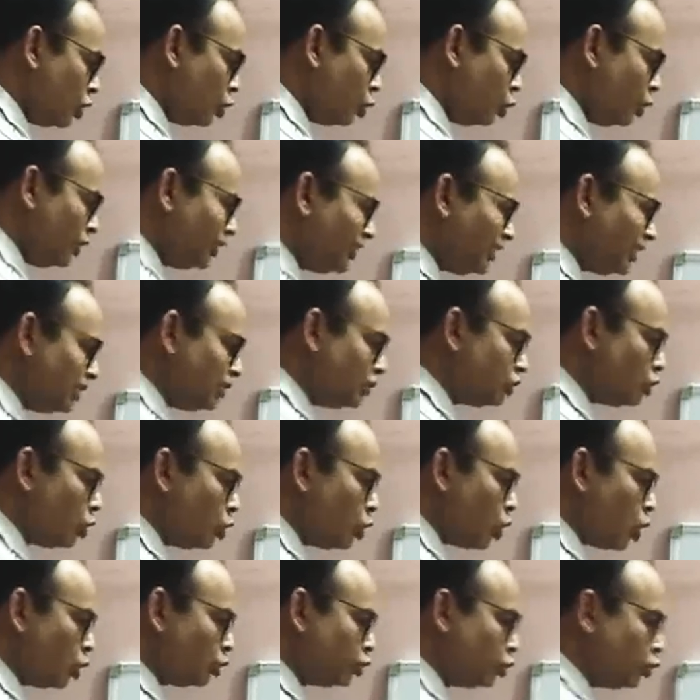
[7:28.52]
which is called
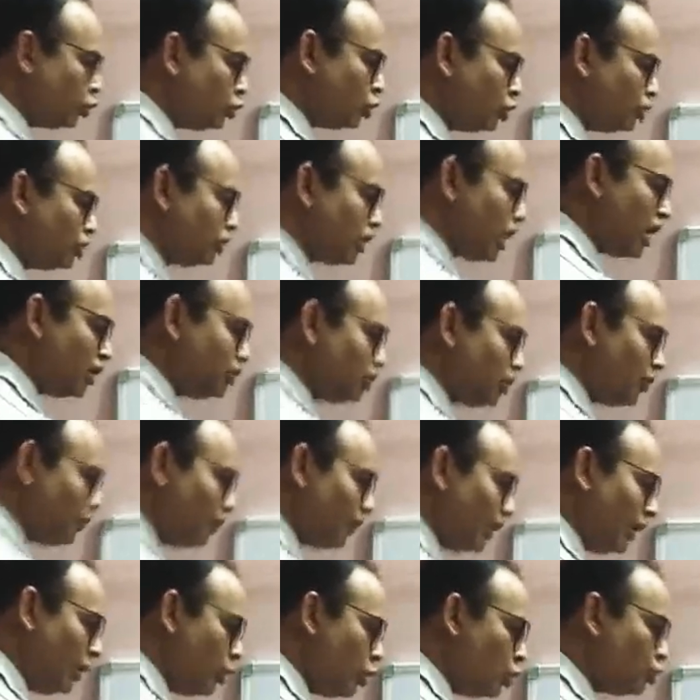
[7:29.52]
also charge of
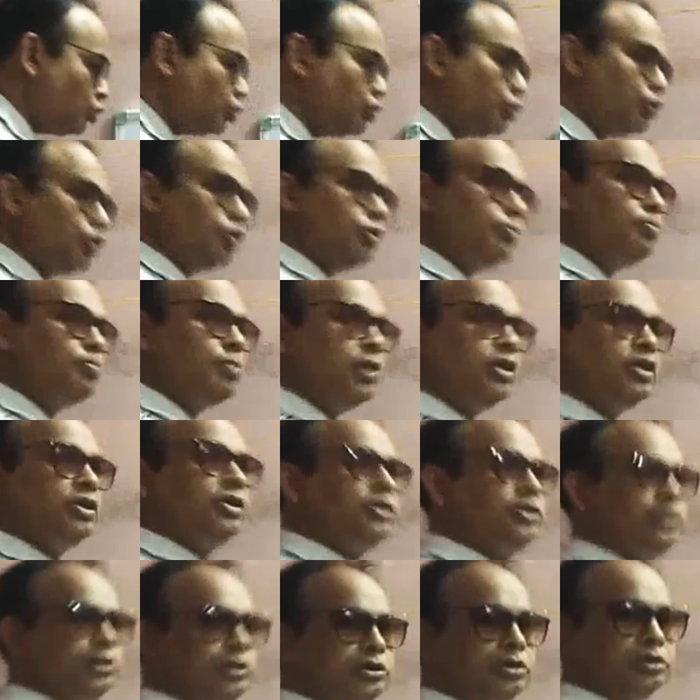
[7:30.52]
an electron
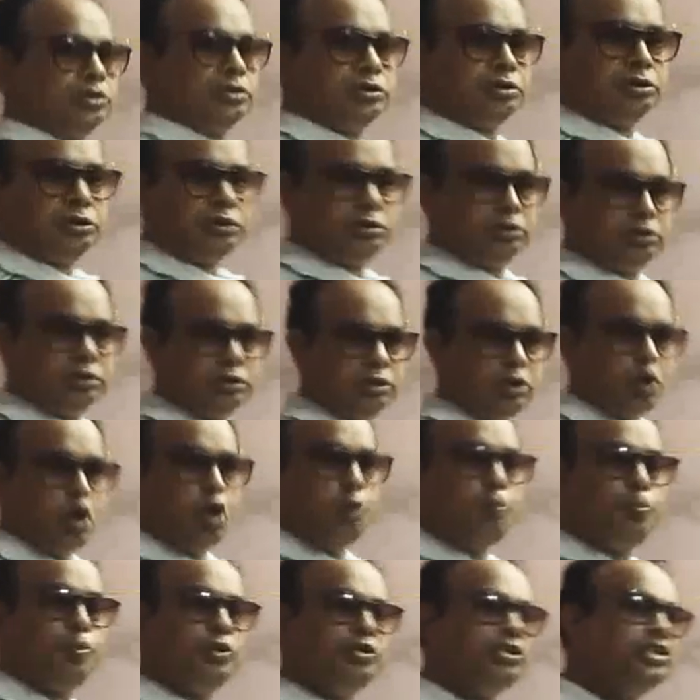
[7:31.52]
but
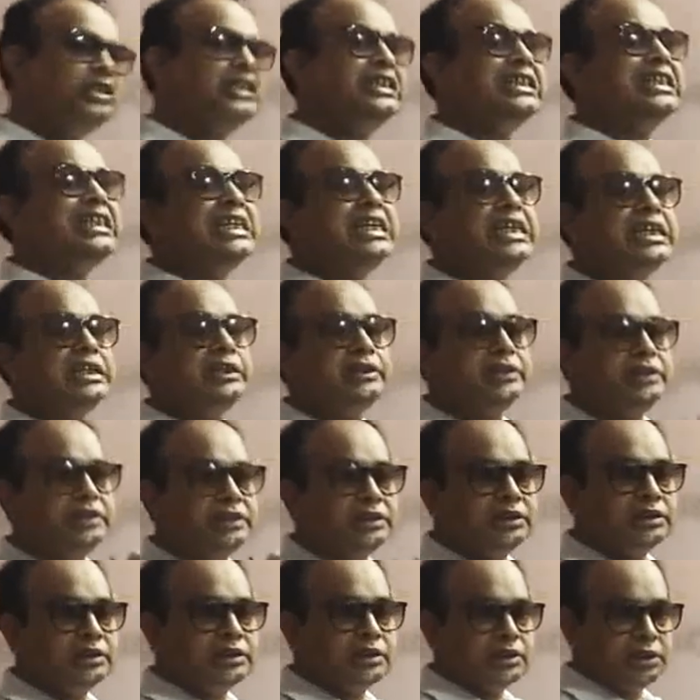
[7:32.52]
opposite in
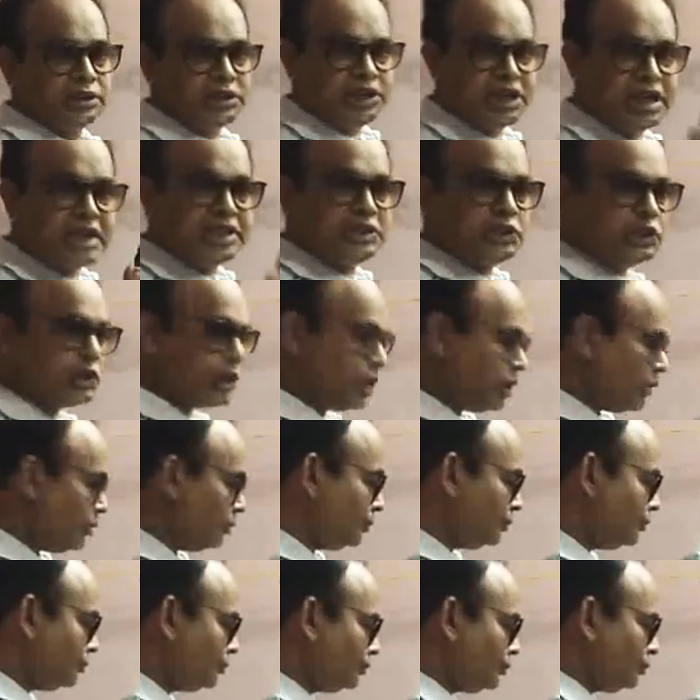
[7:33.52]
nature,
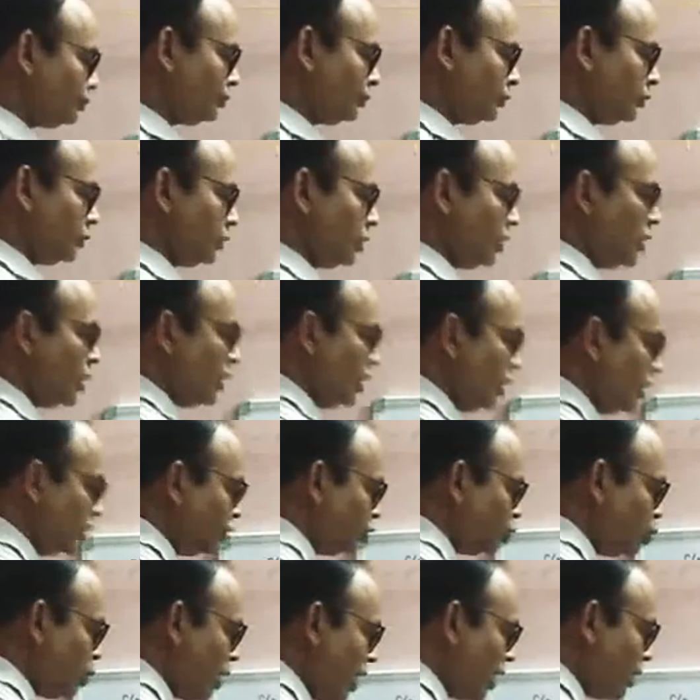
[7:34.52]

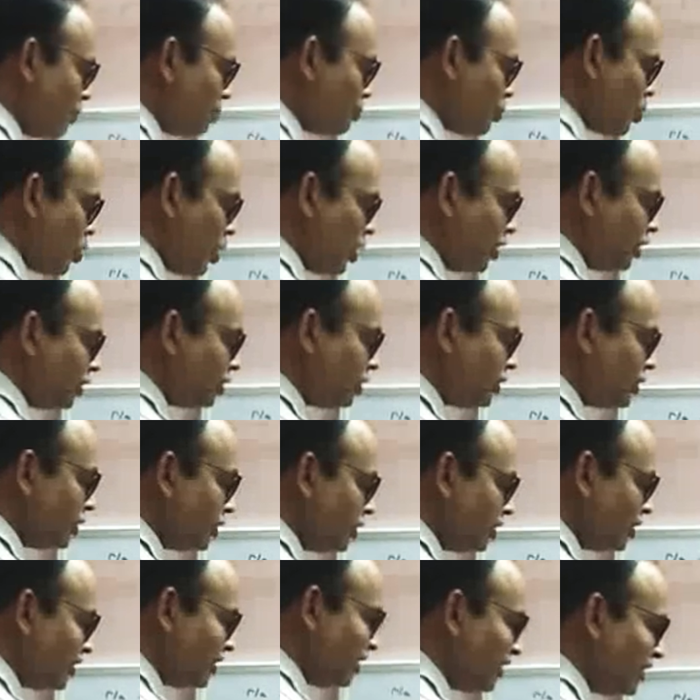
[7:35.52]
is
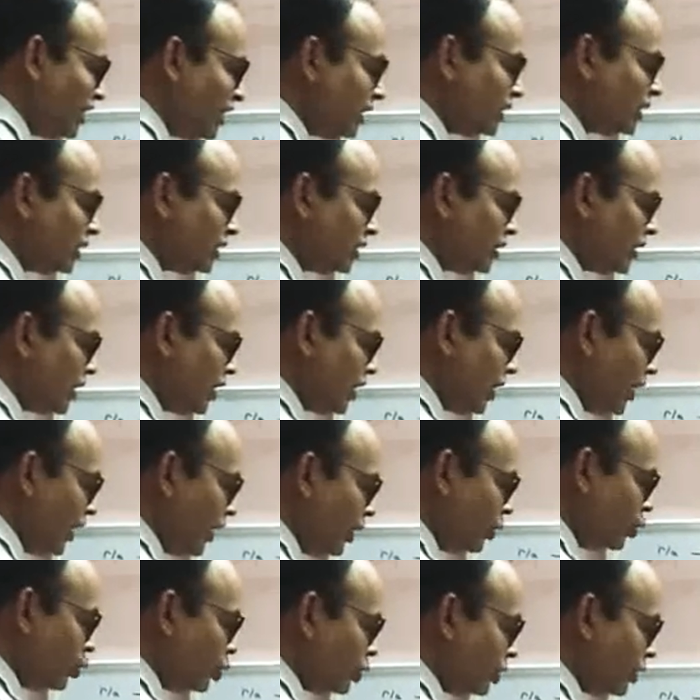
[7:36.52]
1.6
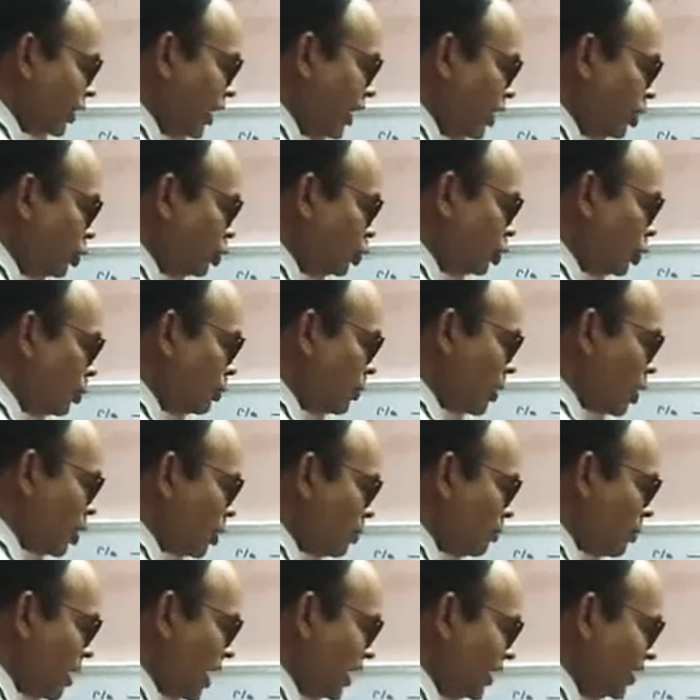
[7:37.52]
into 10 to the
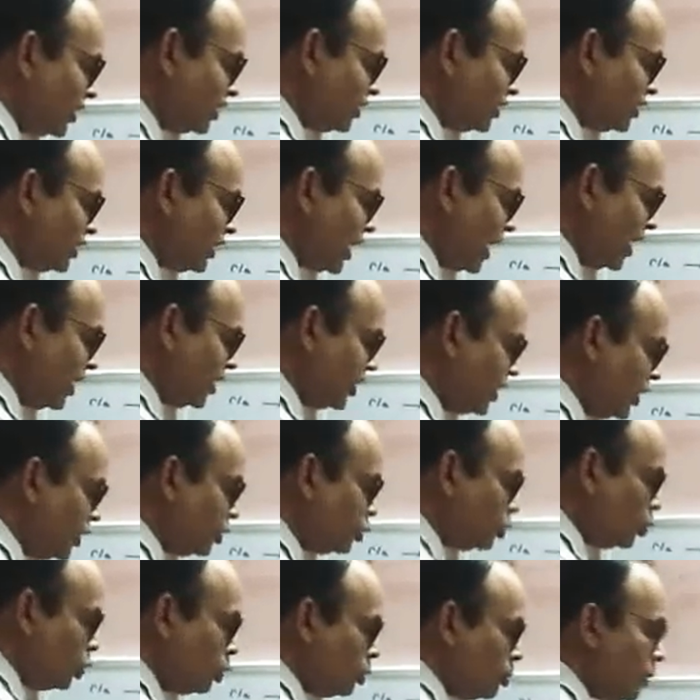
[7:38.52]
power minus 19
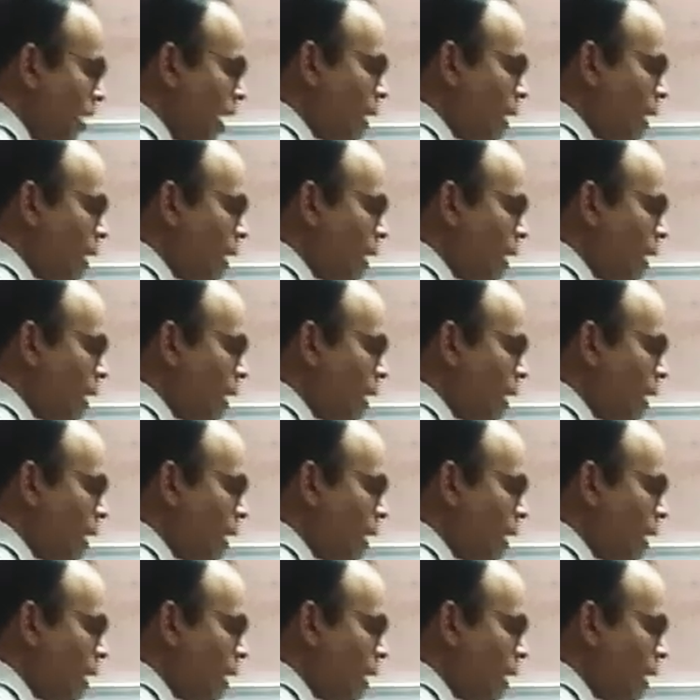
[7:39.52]
coulomb